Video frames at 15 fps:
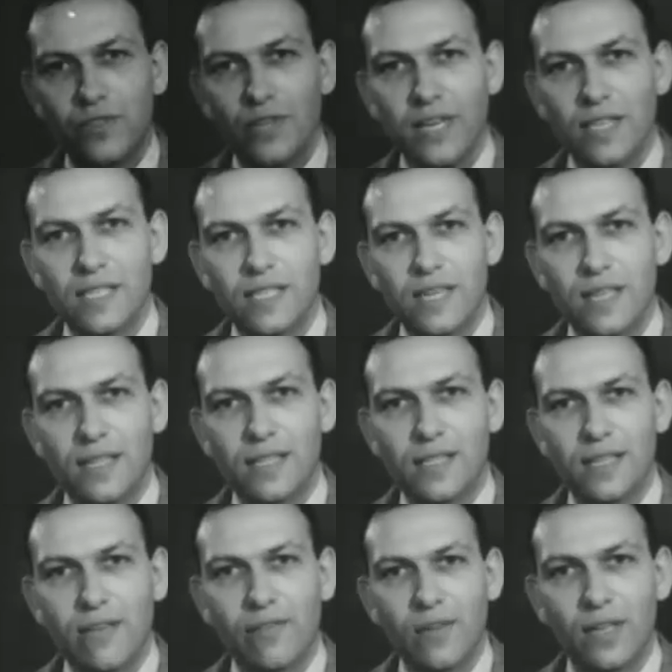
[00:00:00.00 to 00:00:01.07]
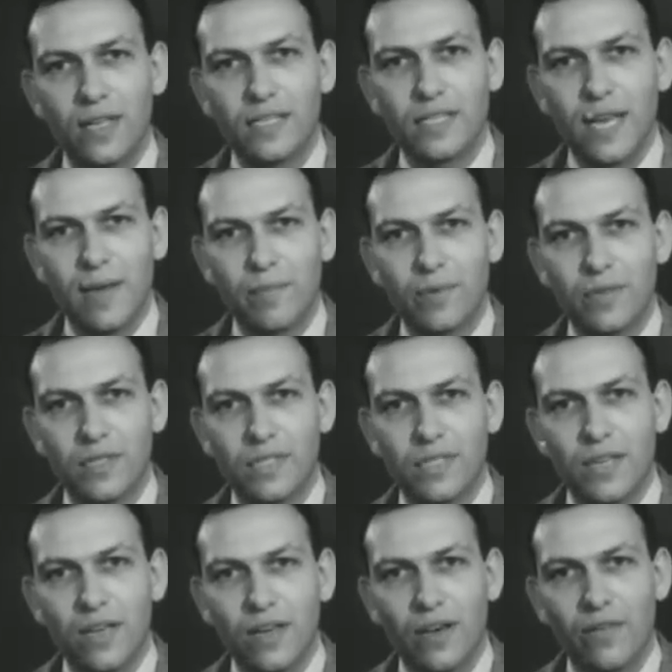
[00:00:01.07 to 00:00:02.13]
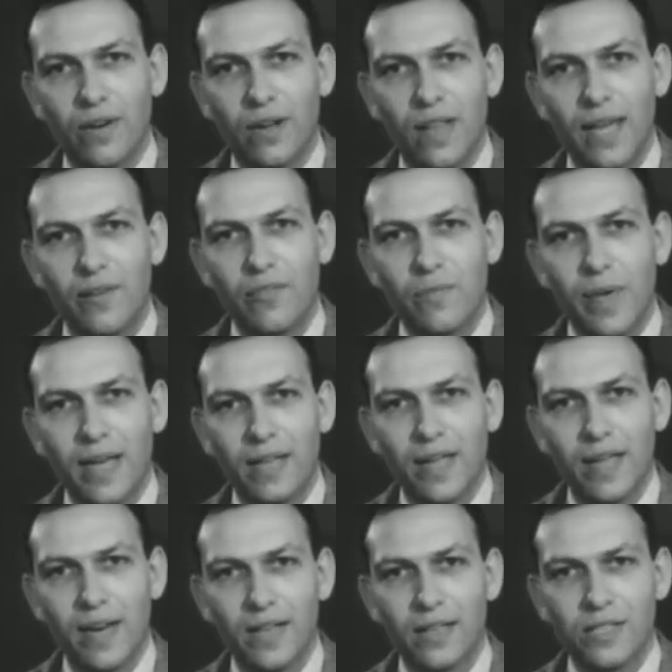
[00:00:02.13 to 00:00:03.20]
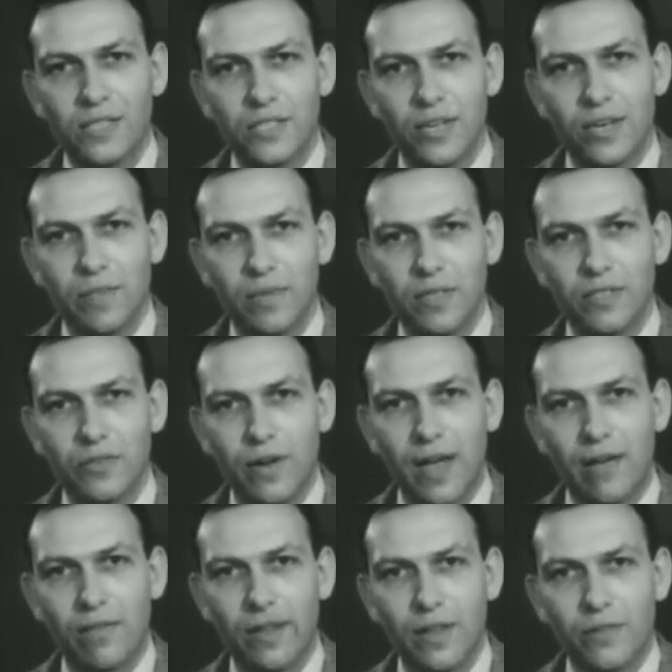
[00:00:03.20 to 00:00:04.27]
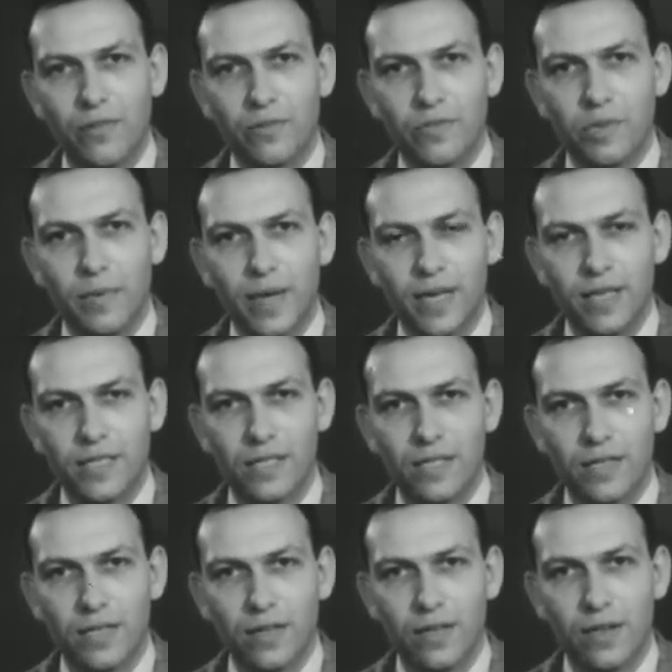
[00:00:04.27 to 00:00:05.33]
You've just seen several examples of an electromagnetic disturbance traveling through space,